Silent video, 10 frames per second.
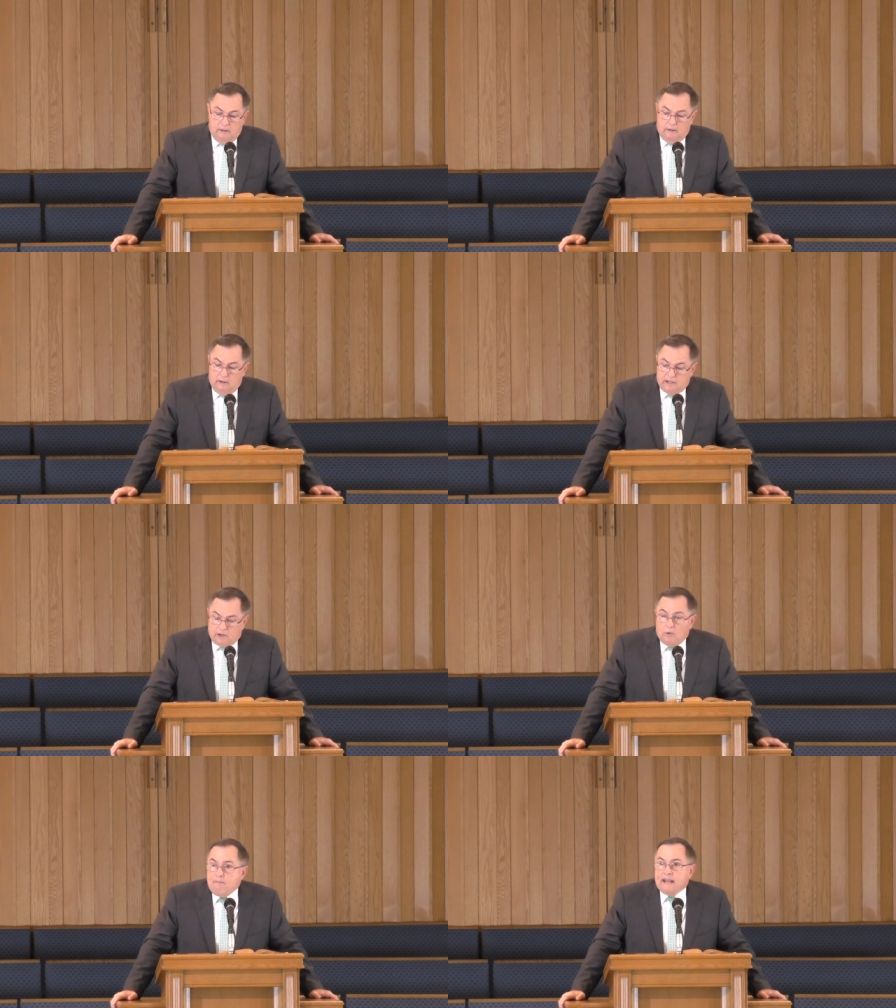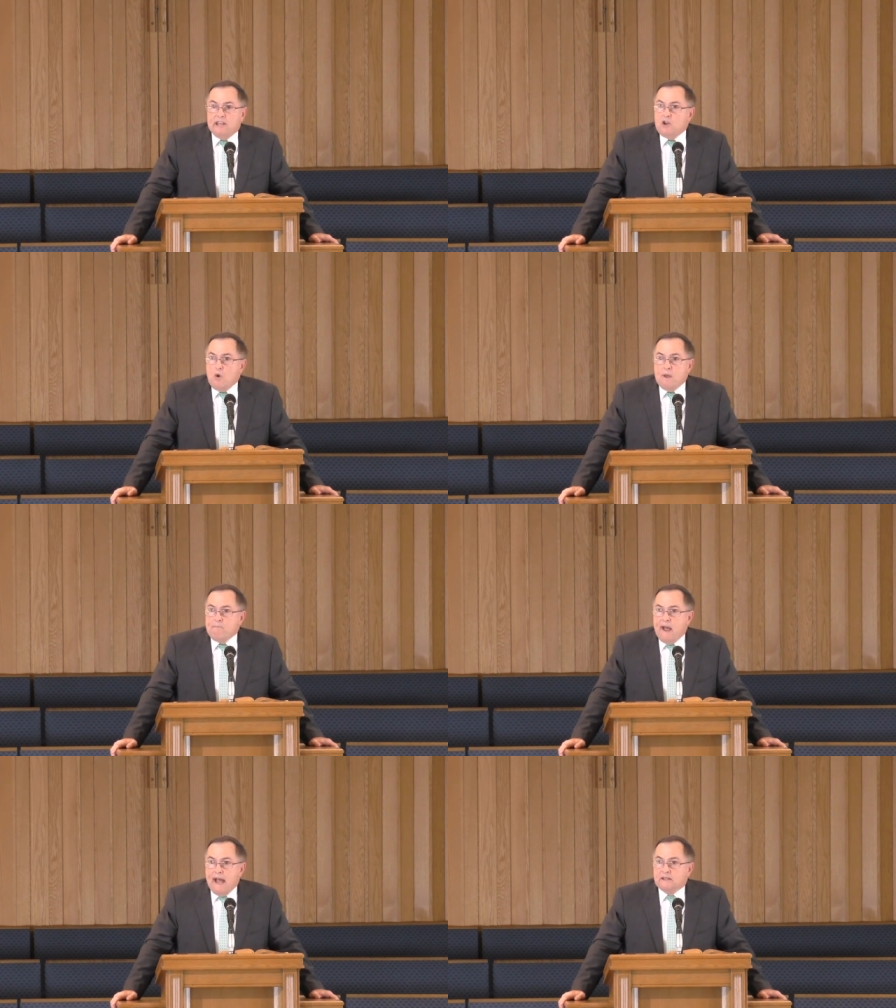is that we're making no
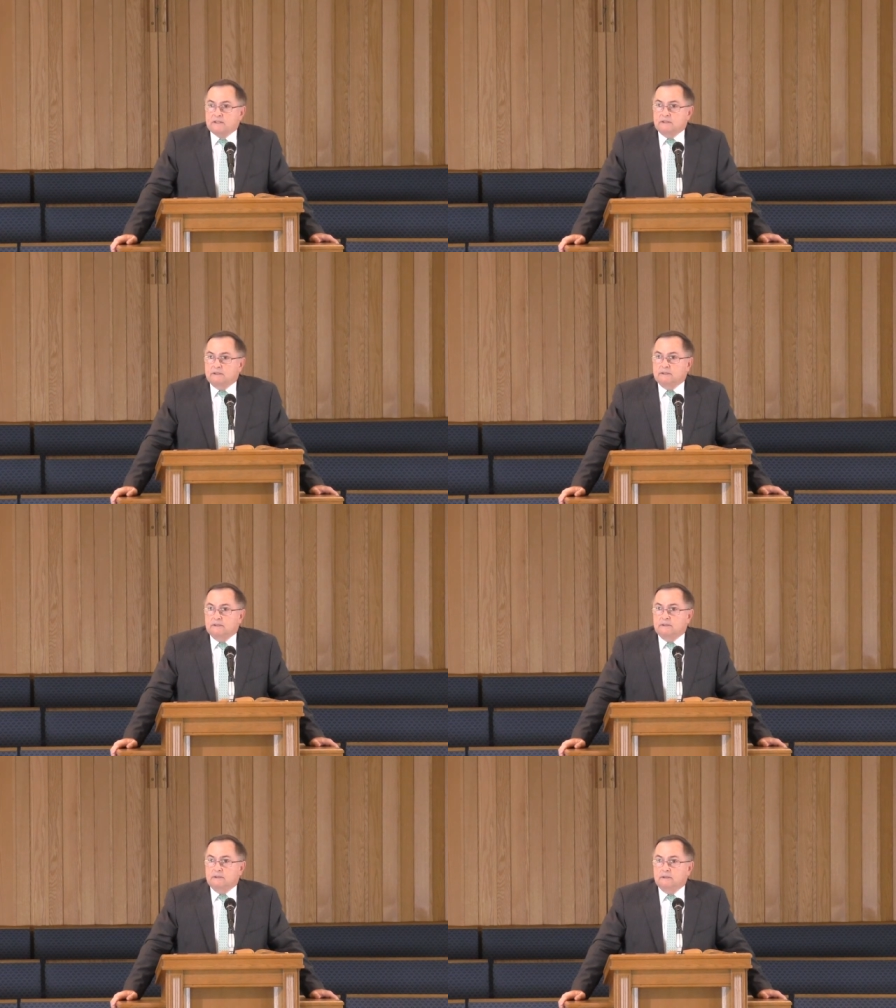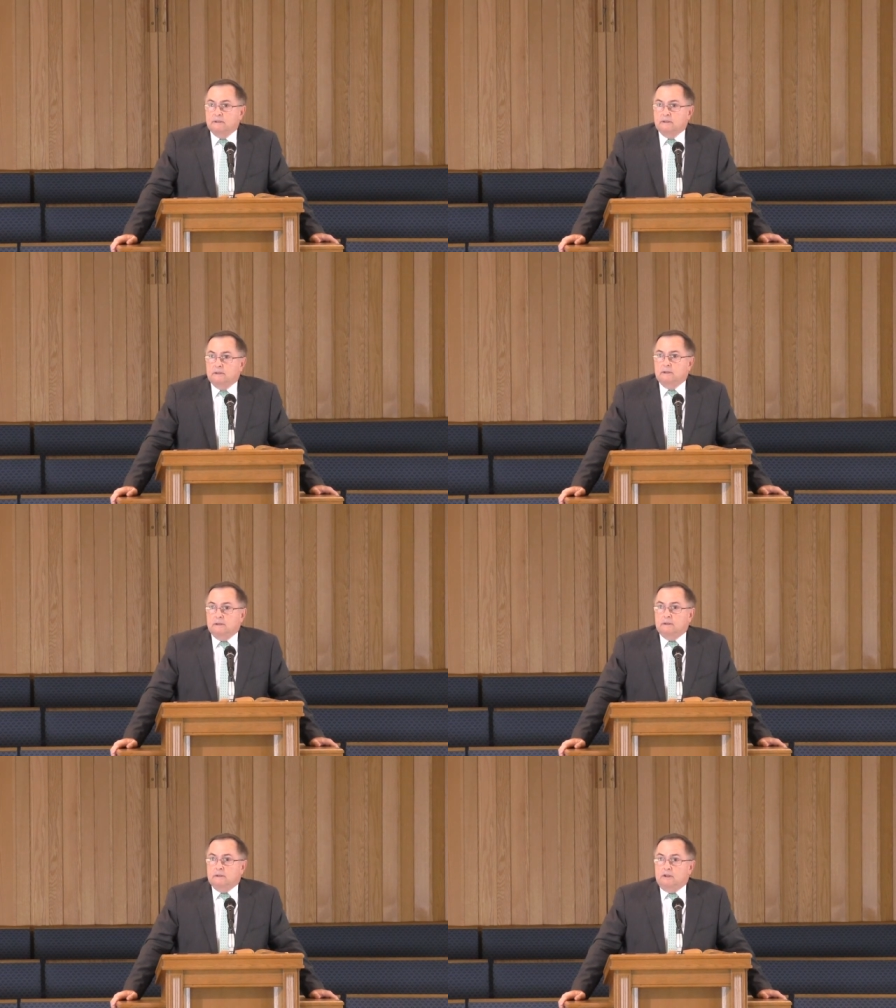impact.
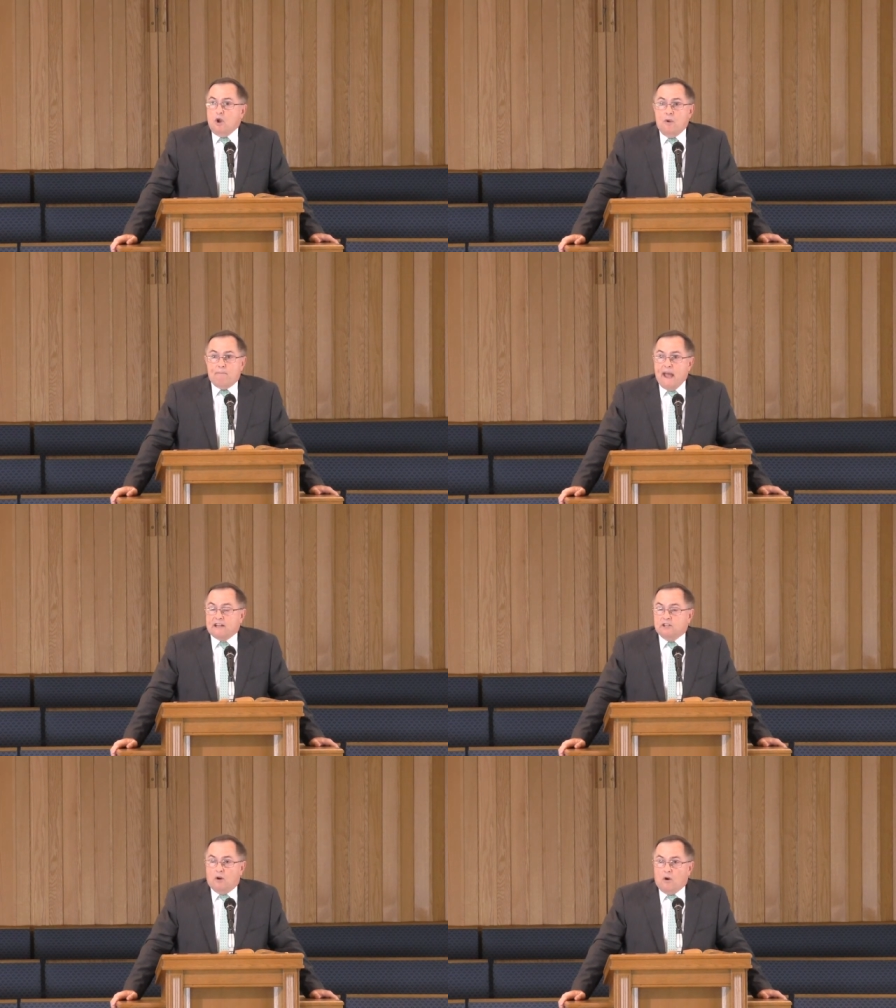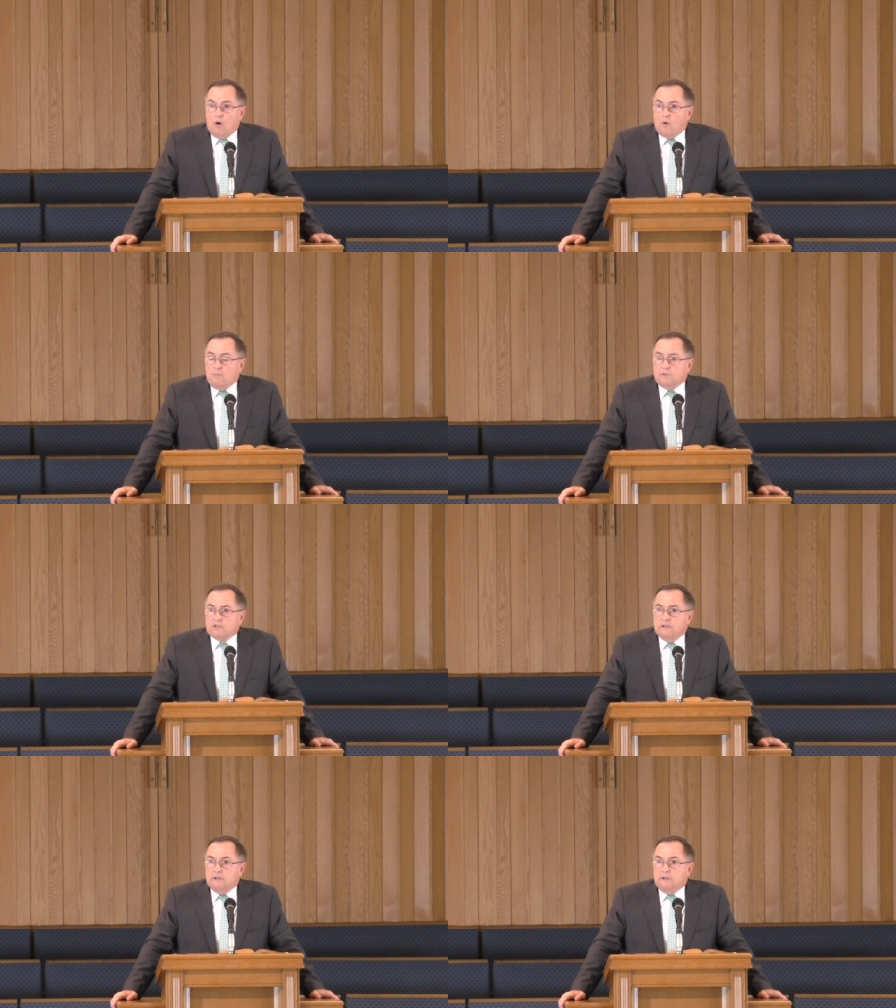No impact in our homes,
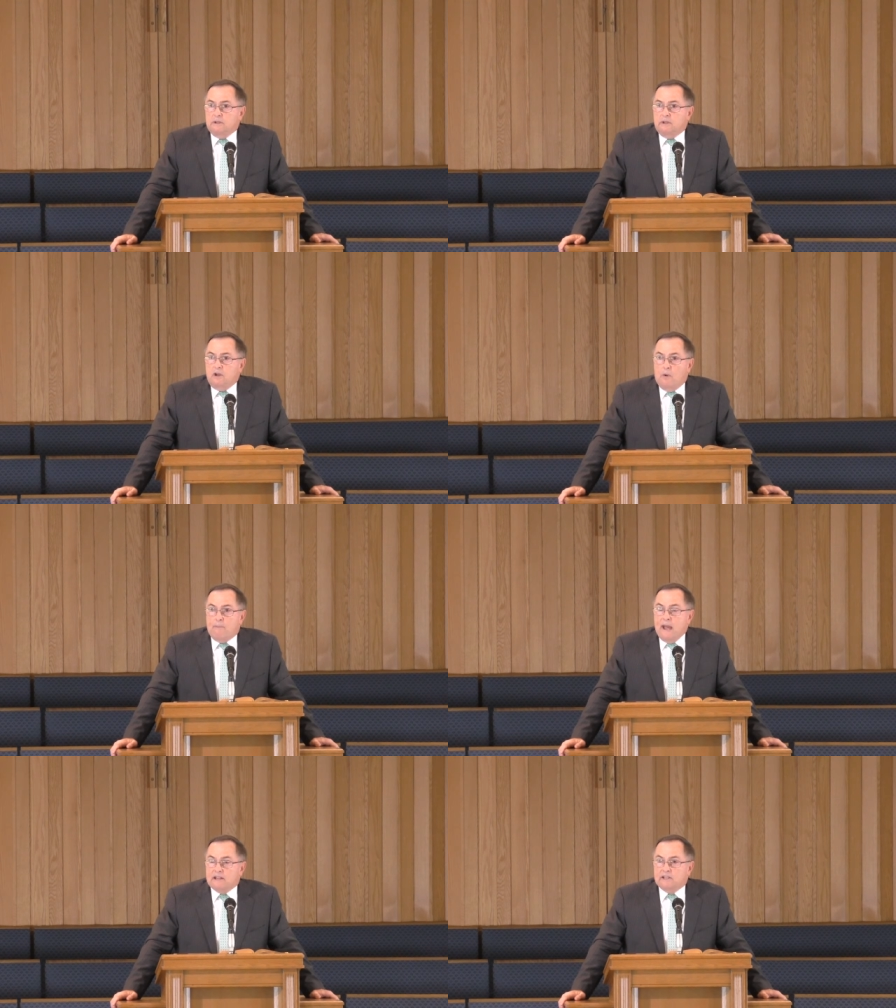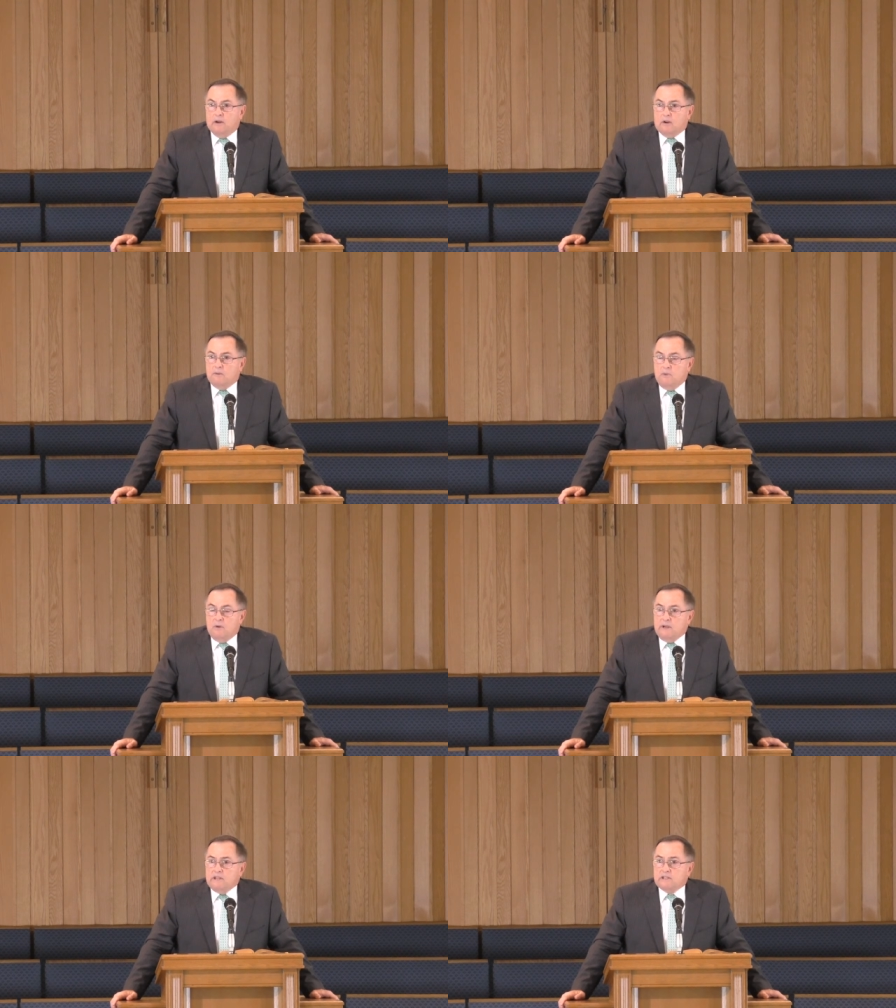no impact in our
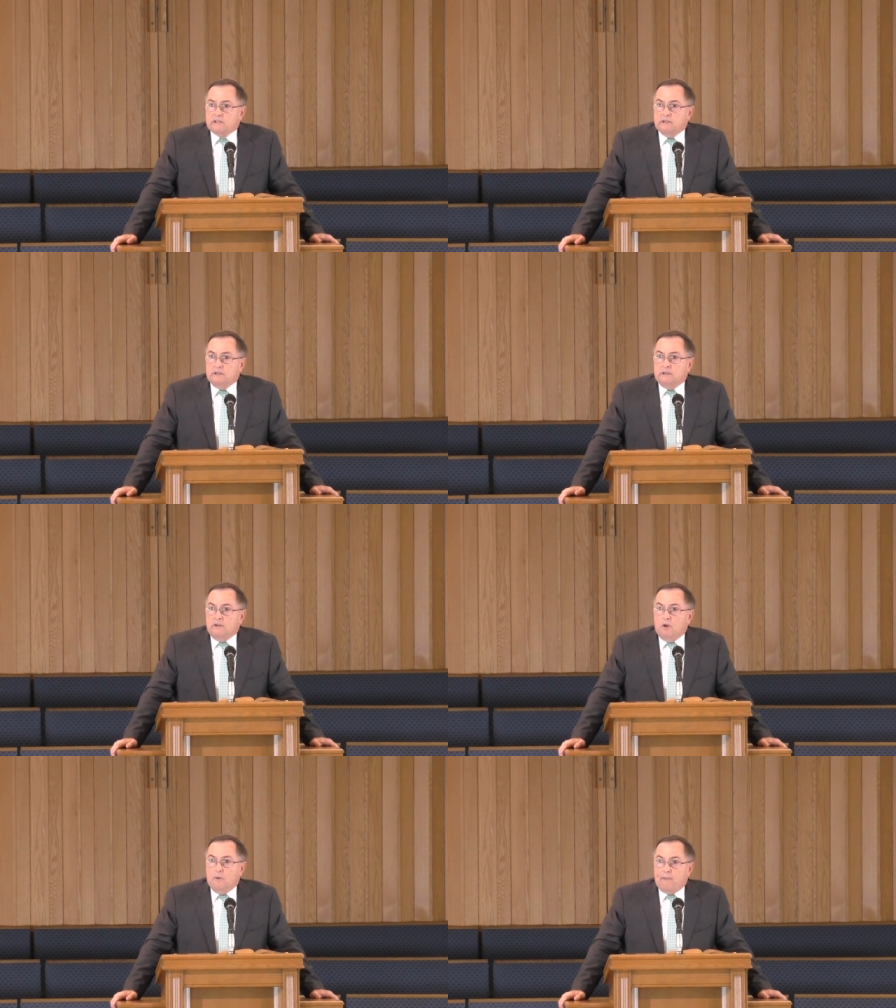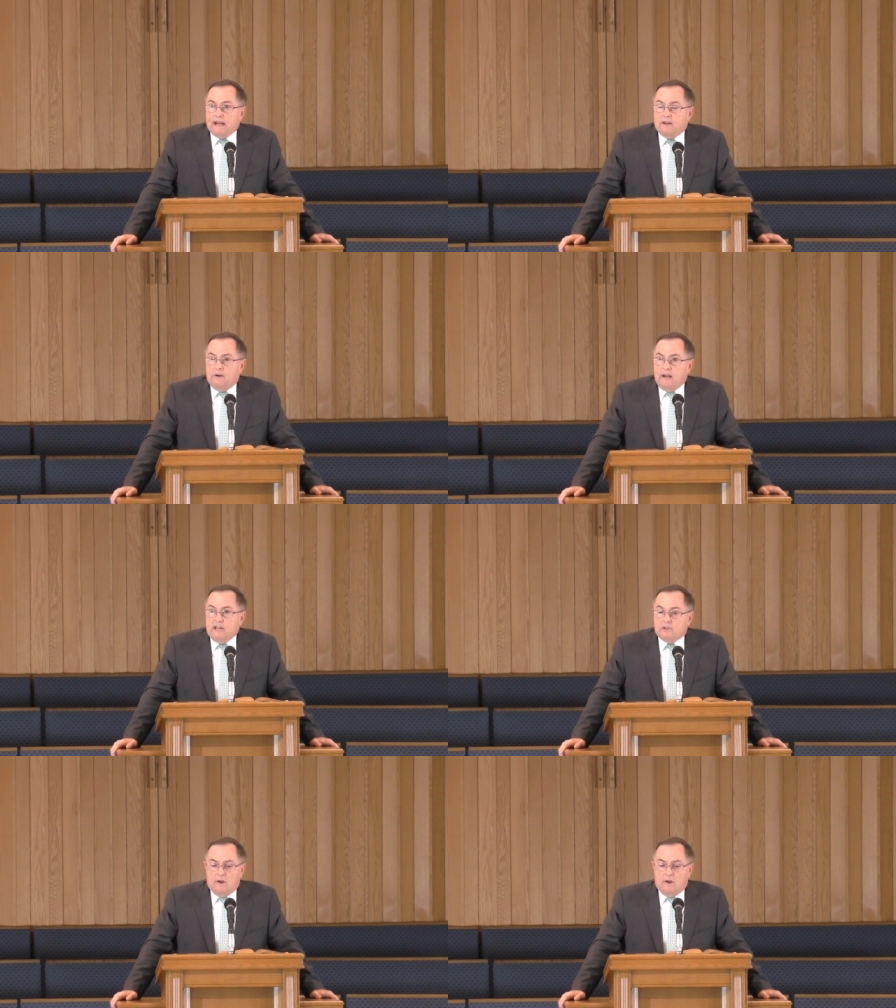communities, no impact on our nature.